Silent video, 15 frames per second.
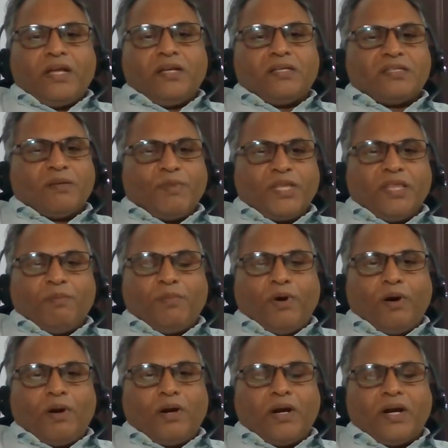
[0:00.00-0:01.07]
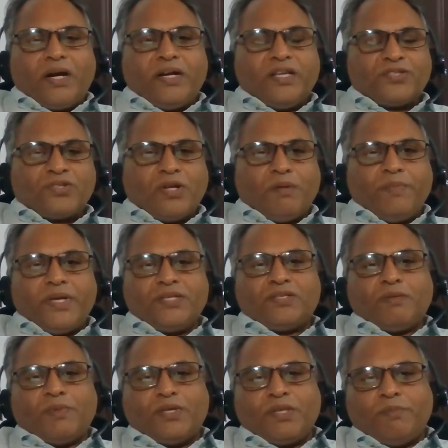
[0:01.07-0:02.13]
and some of them are desktop
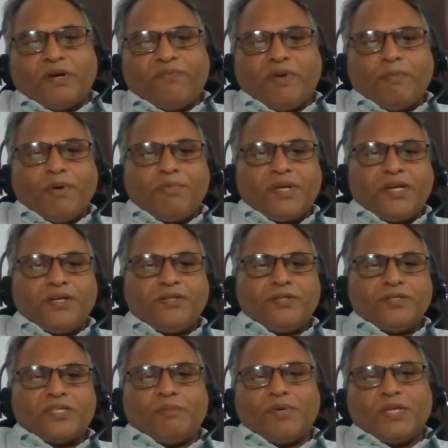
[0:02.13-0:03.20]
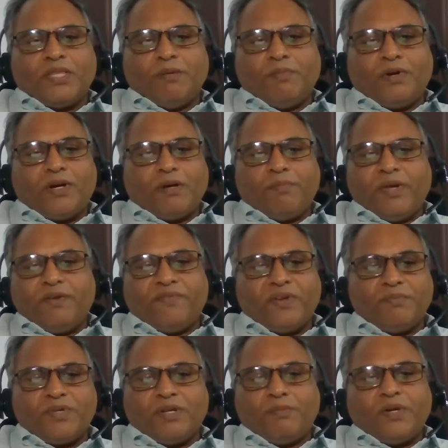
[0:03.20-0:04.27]
based, some of them are web applications, some of them are
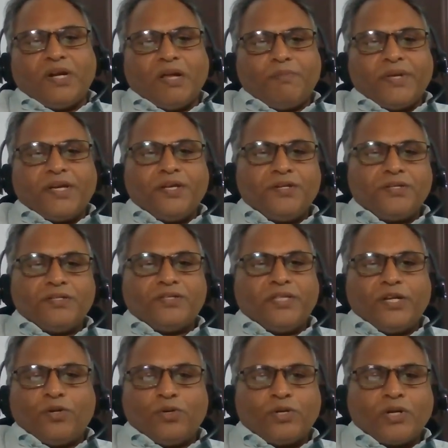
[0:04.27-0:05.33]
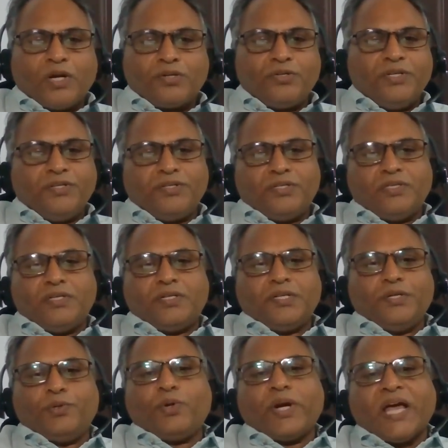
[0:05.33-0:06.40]
mainframe terminal applications. They don't talk to each
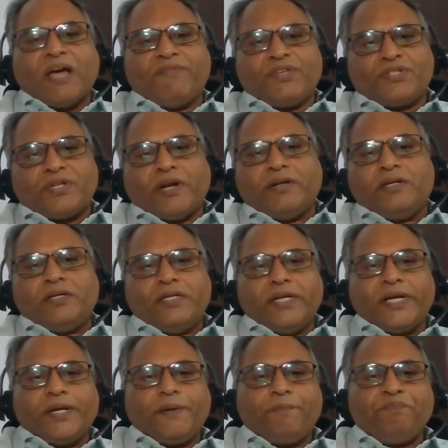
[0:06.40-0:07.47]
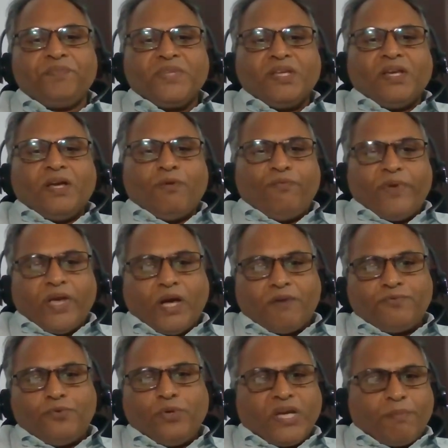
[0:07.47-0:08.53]
other. You don't have a standard
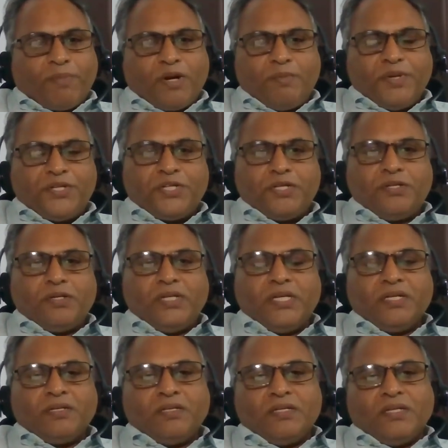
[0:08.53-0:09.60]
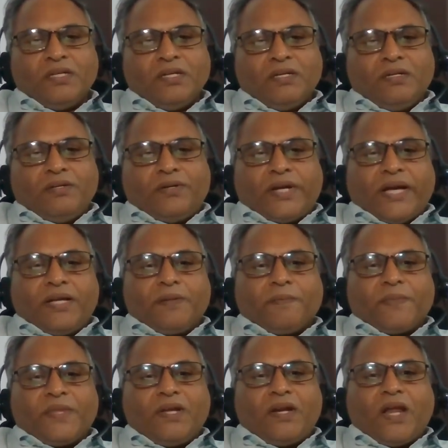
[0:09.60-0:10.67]
way of doing appointment scheduling,
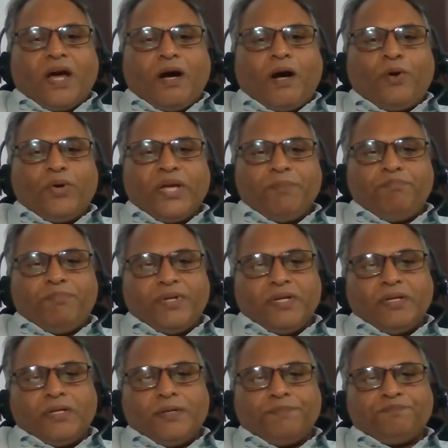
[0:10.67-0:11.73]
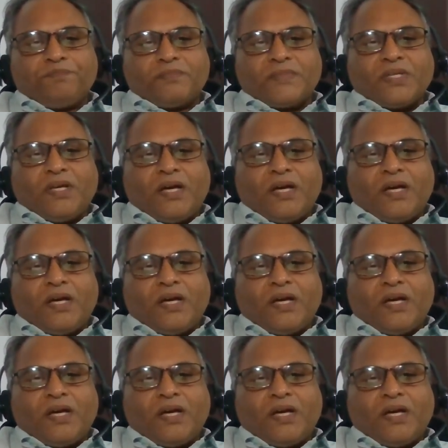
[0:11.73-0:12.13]
right? Now, how do I bring